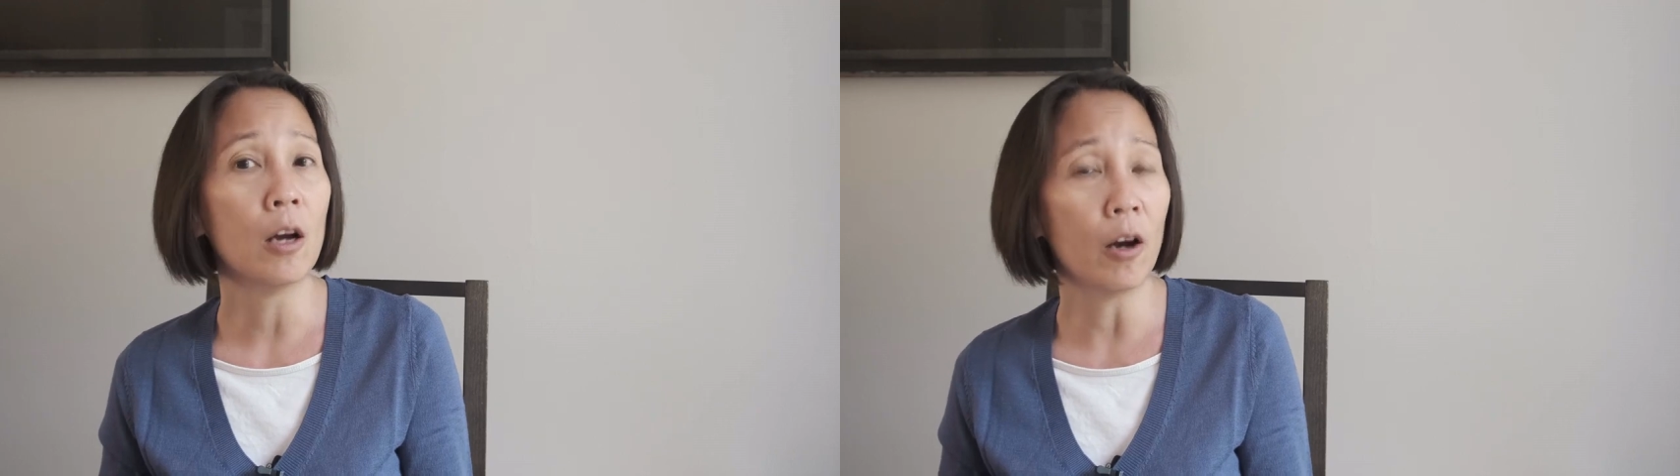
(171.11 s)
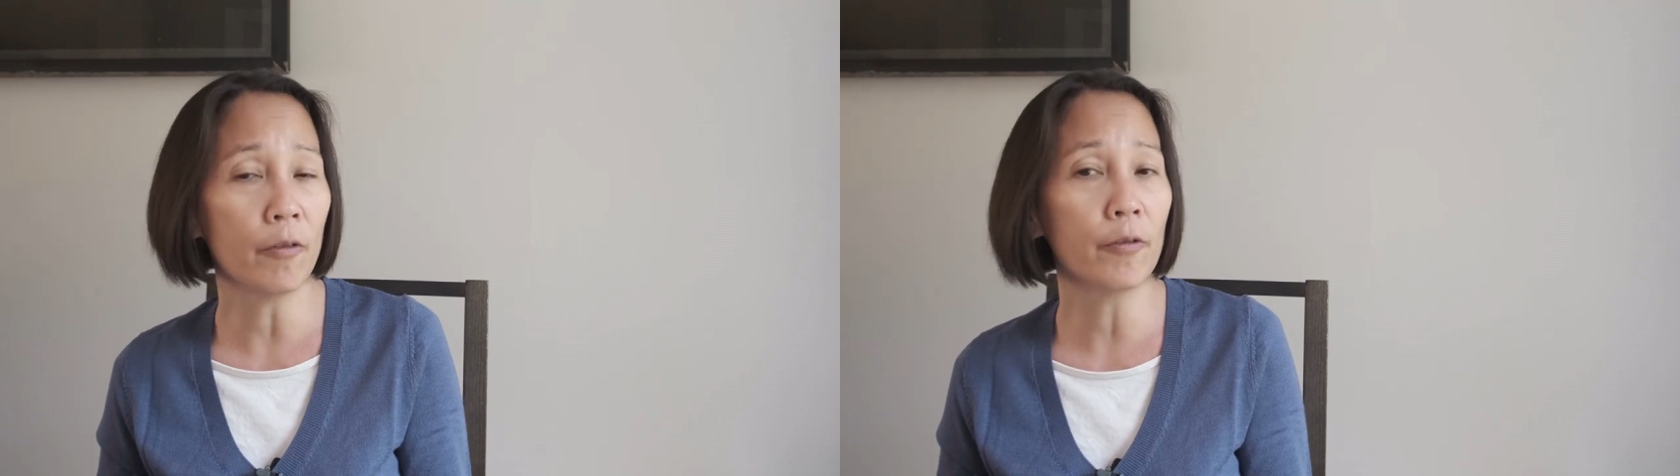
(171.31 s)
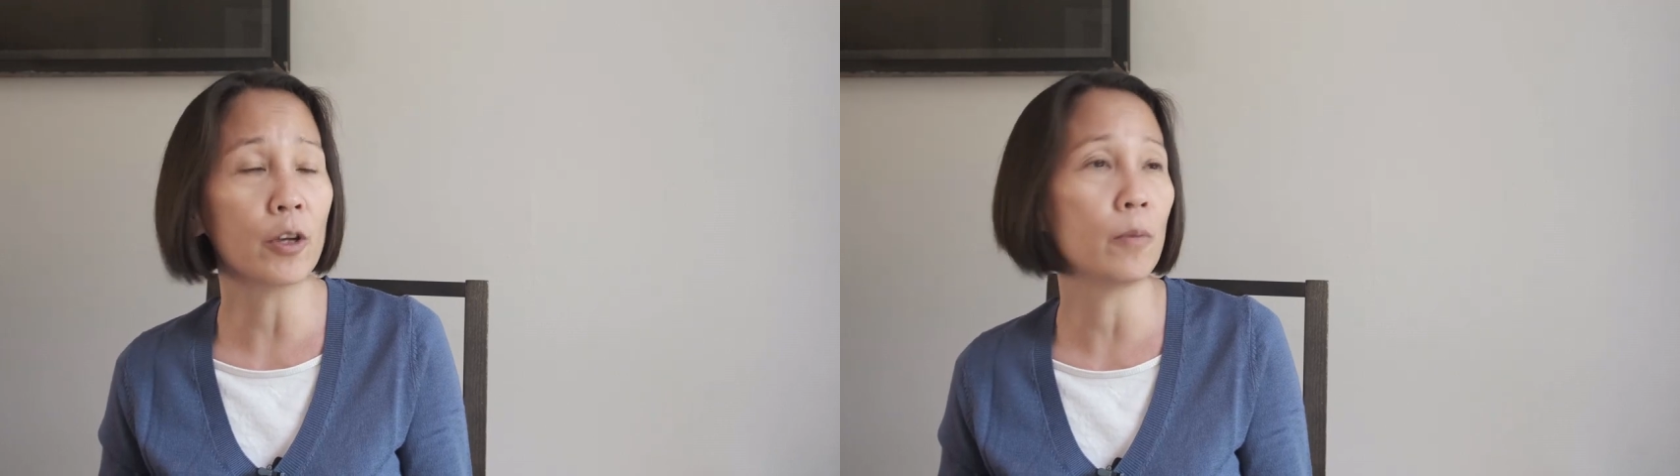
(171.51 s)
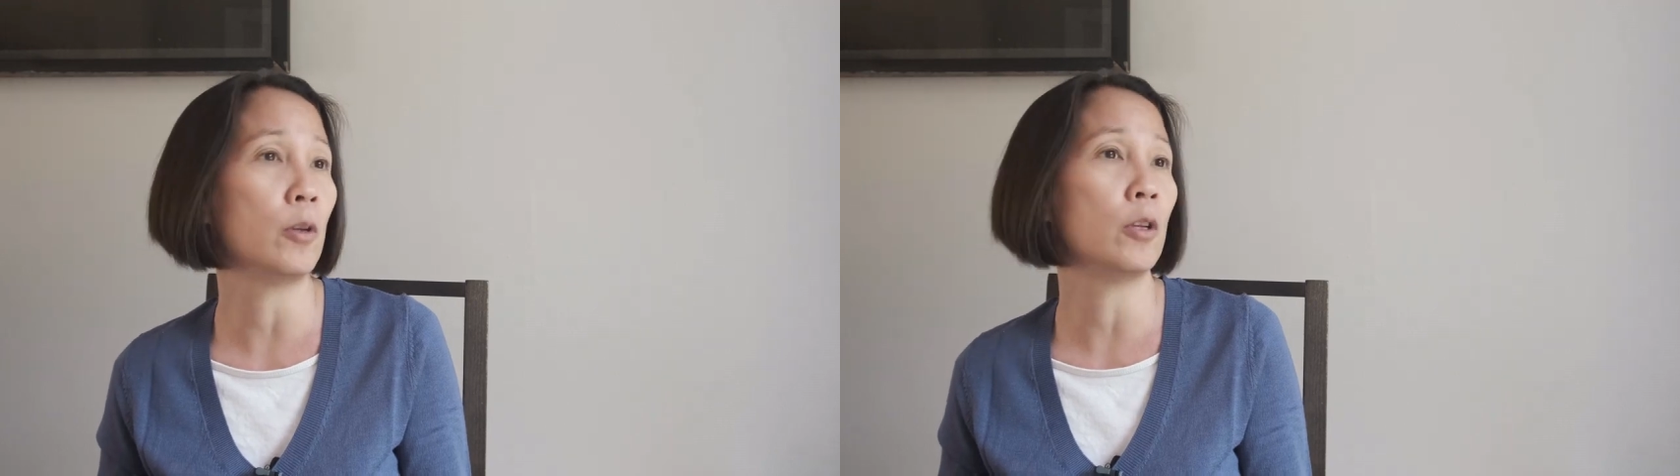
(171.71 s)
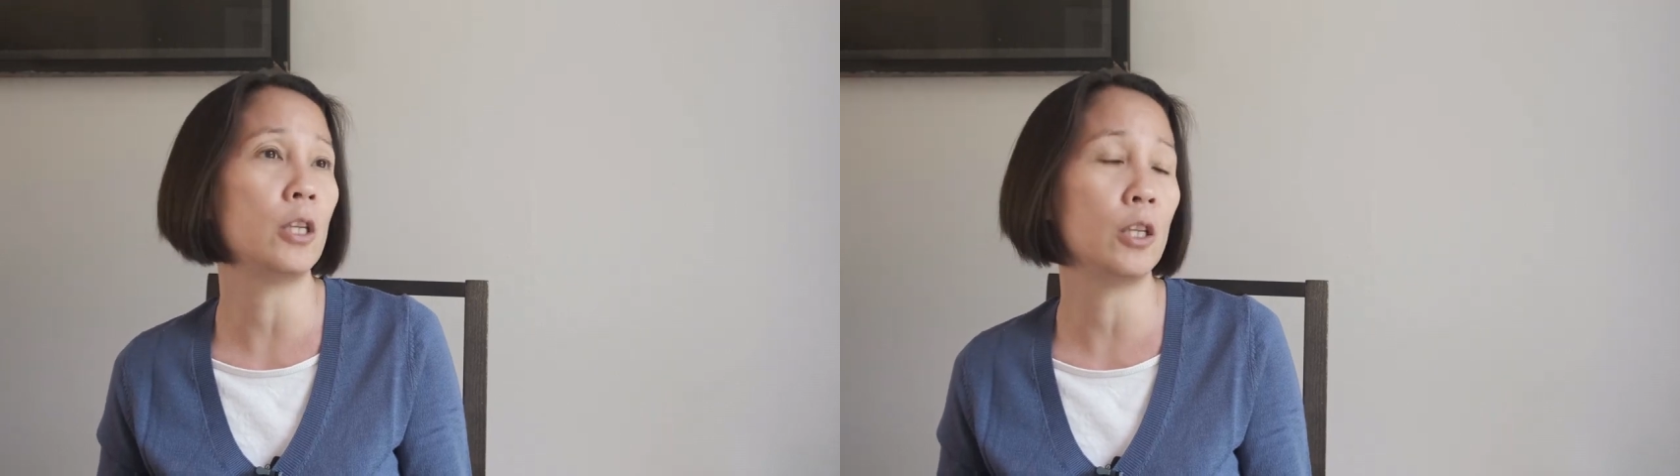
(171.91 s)
of the
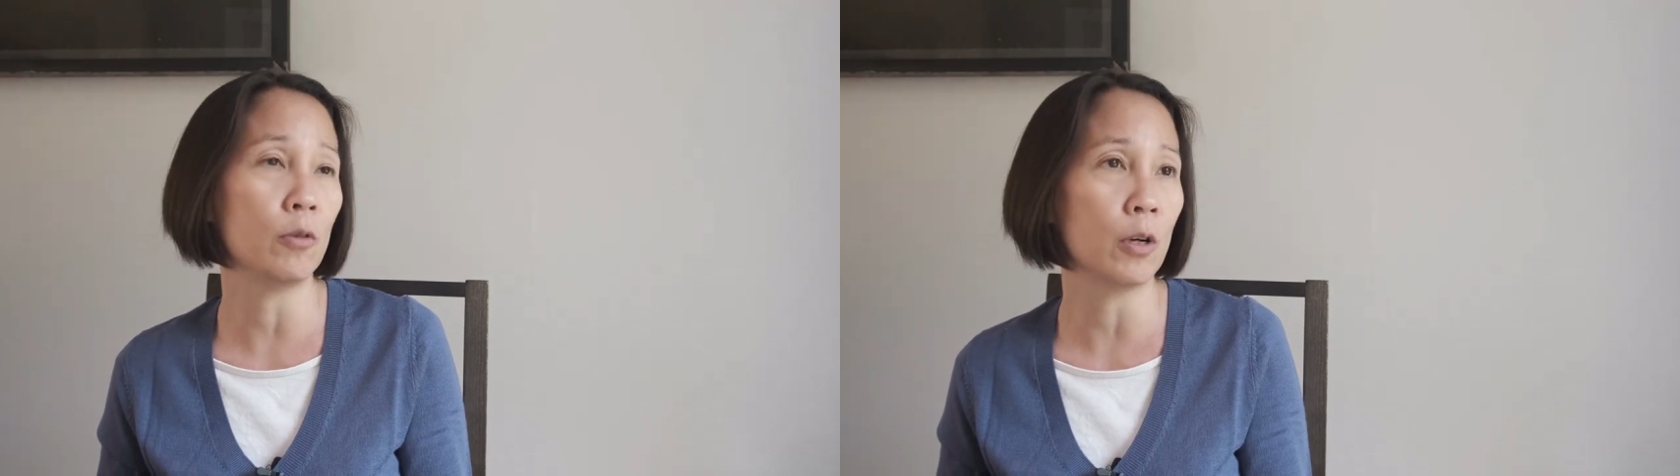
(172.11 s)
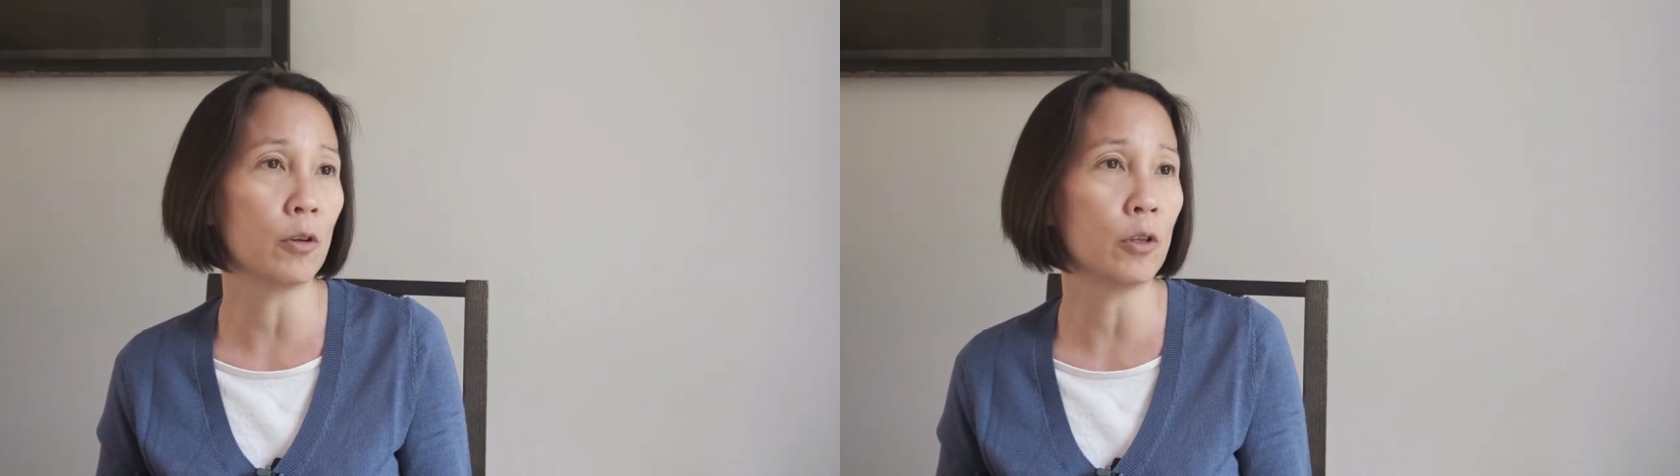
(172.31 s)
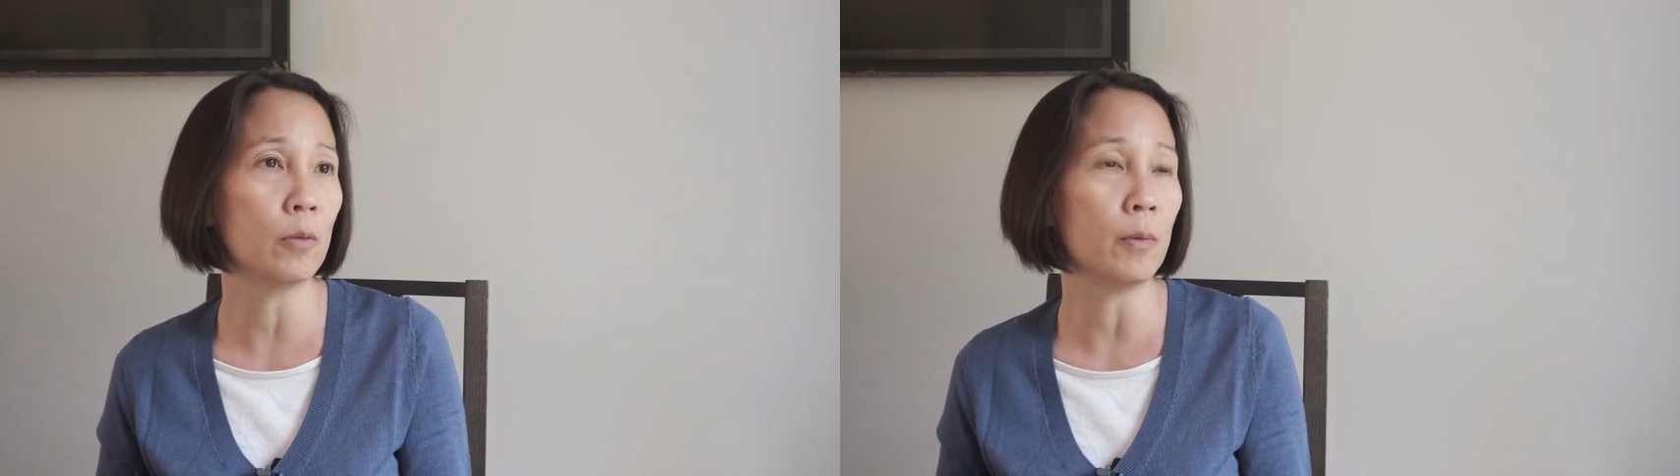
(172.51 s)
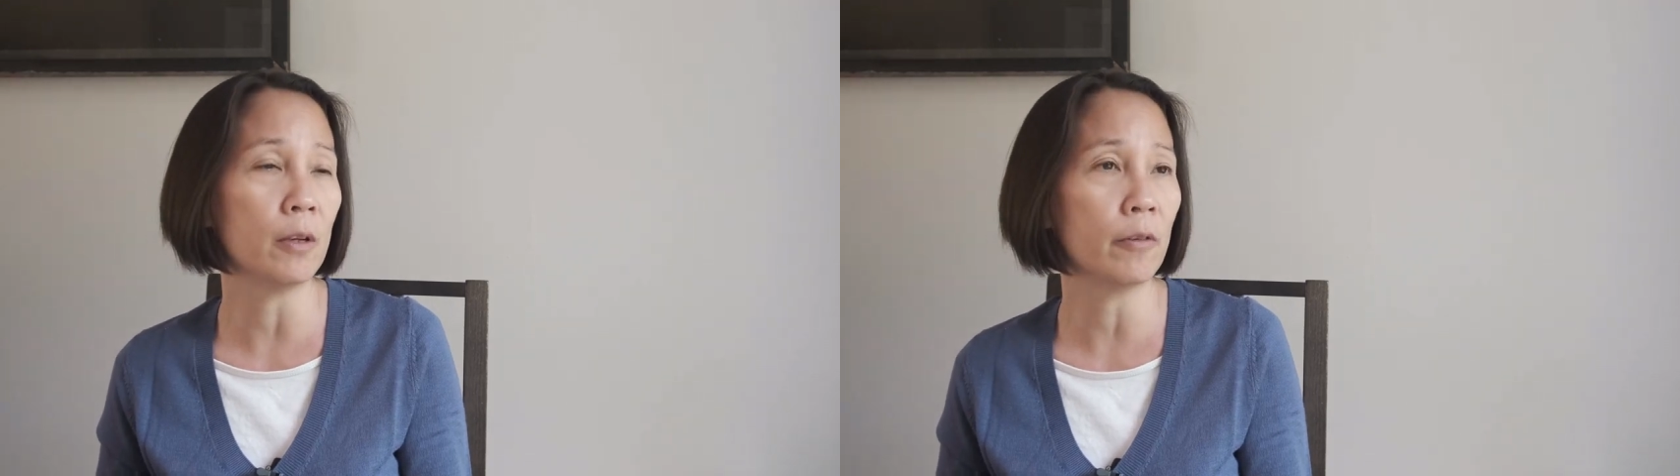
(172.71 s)
communities who are going to be